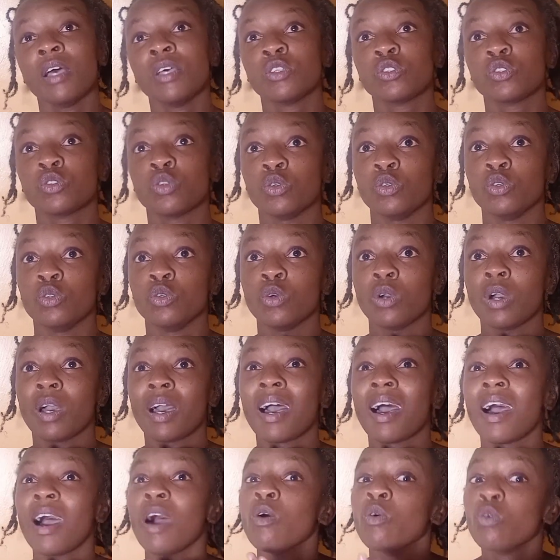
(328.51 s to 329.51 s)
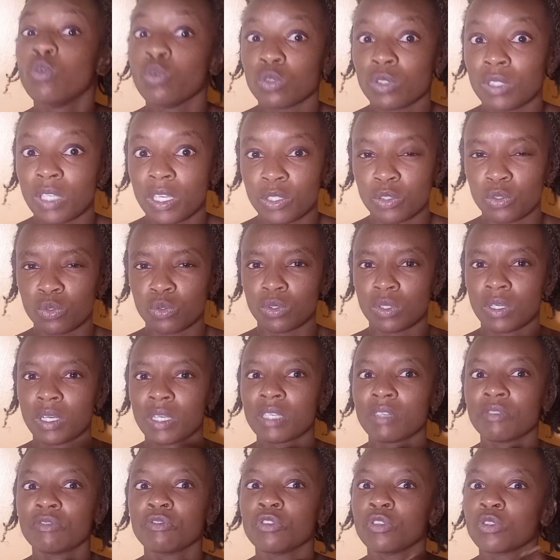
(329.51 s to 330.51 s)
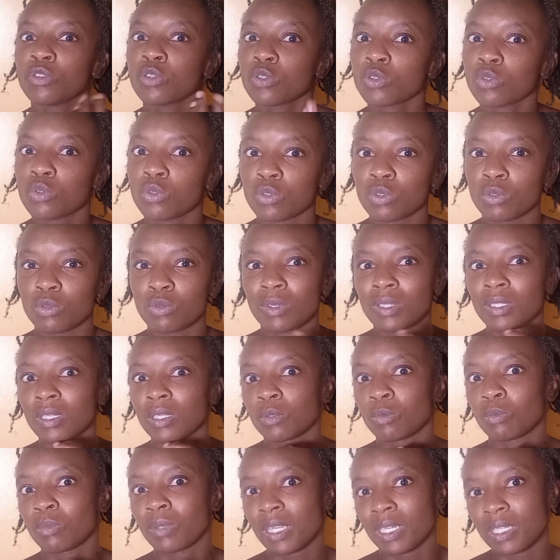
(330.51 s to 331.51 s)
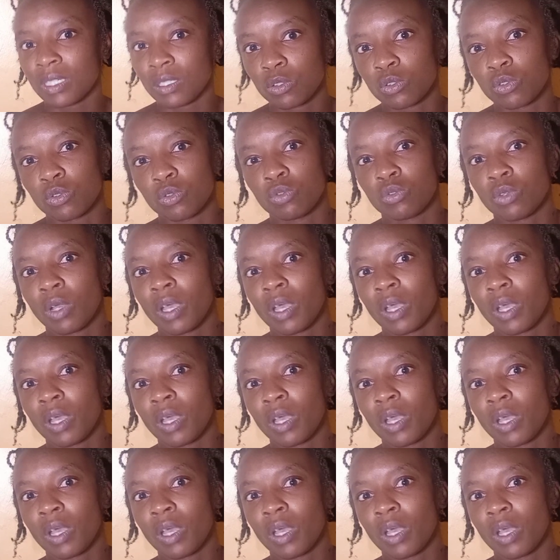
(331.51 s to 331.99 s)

So how good are you? If you're not good, what are you planning to do?